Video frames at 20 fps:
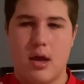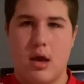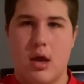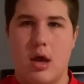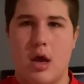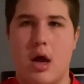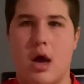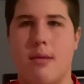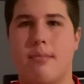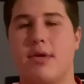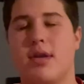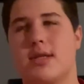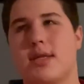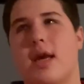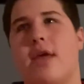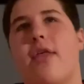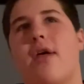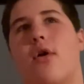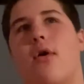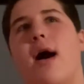I'm going to say
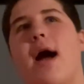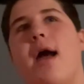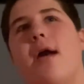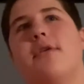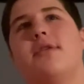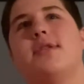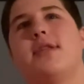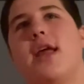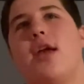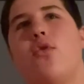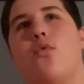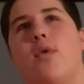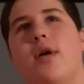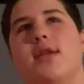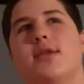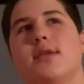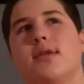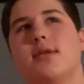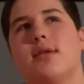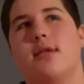that Ohio State
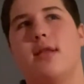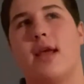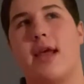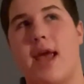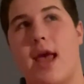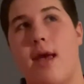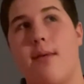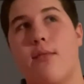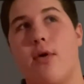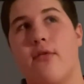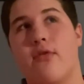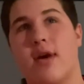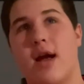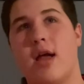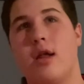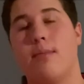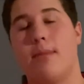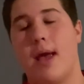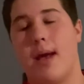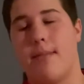wins the game over
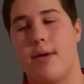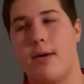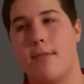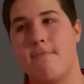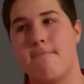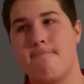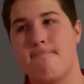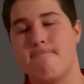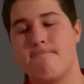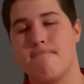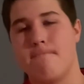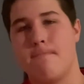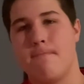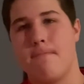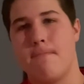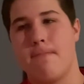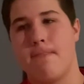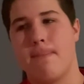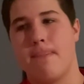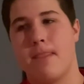Alabama
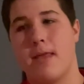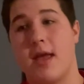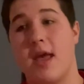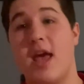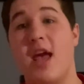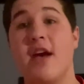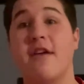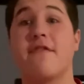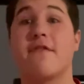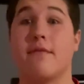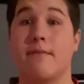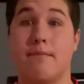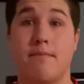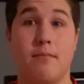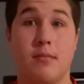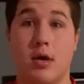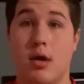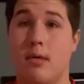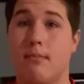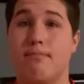if,
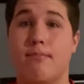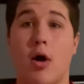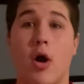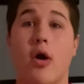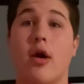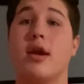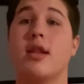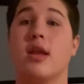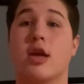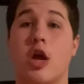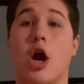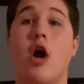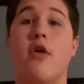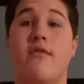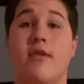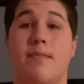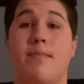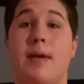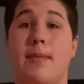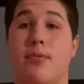barring the
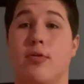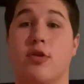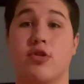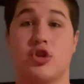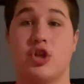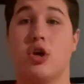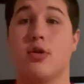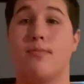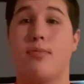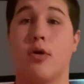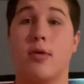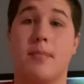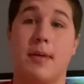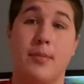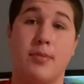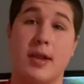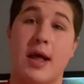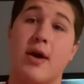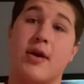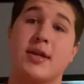COVID people, there's no important
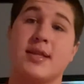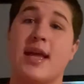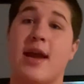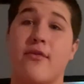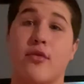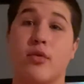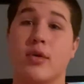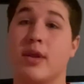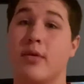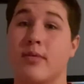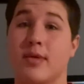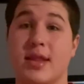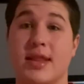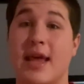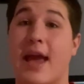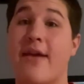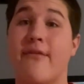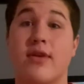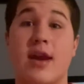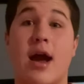people out because they
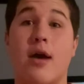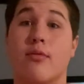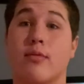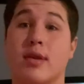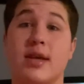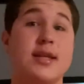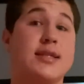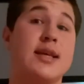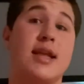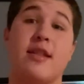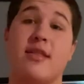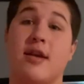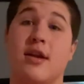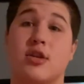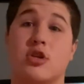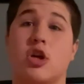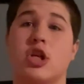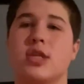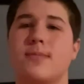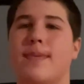have not released anything. It's
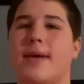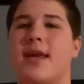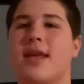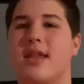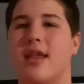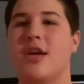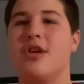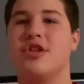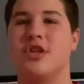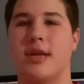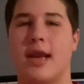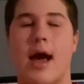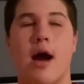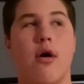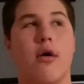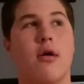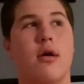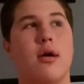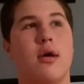all speculation now.